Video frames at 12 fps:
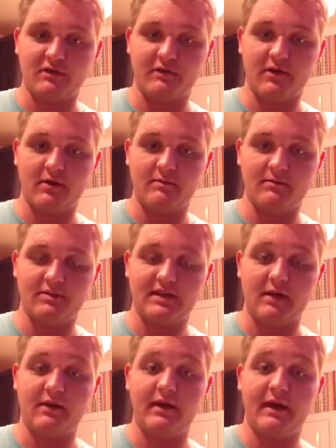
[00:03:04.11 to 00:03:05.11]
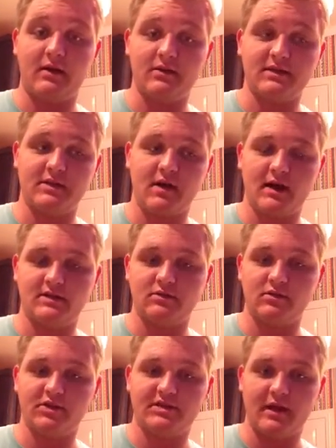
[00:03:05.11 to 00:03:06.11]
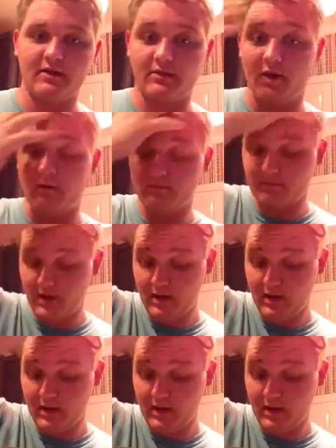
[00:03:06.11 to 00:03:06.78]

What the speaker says: from South Lake Carroll Senior High School, just down the road.